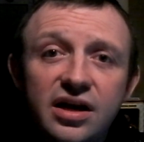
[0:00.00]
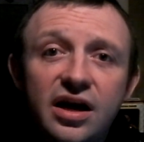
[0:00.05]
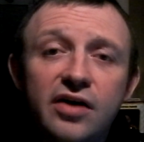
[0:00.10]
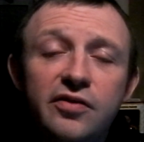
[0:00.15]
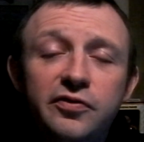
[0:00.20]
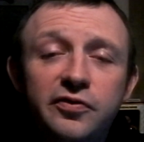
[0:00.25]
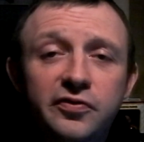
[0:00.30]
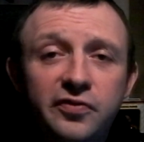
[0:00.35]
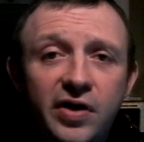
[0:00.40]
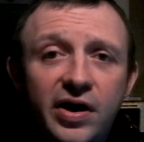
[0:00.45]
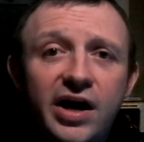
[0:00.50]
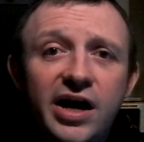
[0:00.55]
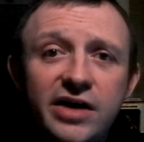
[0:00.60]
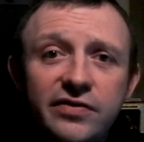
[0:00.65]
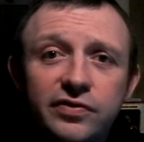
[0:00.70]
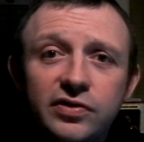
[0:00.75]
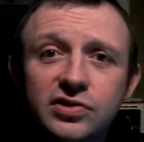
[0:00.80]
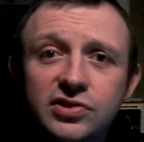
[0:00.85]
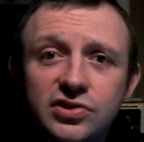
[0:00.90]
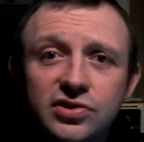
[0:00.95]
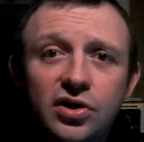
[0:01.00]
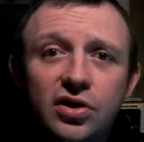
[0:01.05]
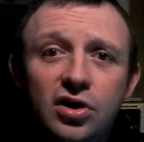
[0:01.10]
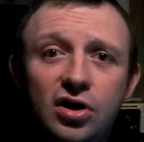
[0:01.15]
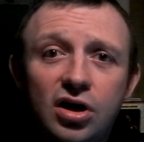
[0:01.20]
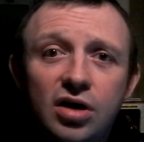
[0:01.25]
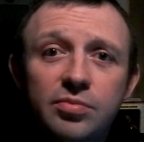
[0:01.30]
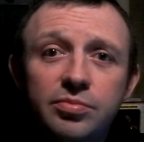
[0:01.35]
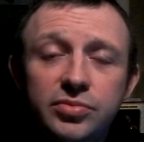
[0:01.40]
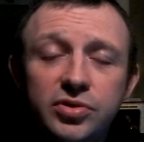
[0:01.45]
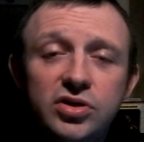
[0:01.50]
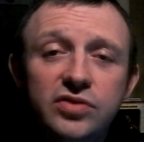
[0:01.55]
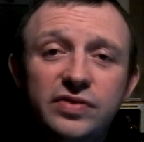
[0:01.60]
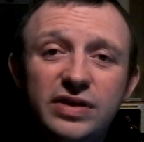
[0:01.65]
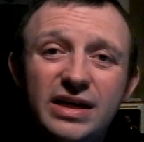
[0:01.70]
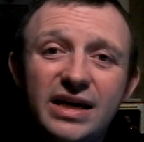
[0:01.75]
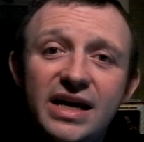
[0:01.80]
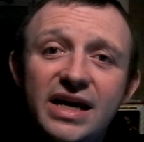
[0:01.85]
a 5-star movie.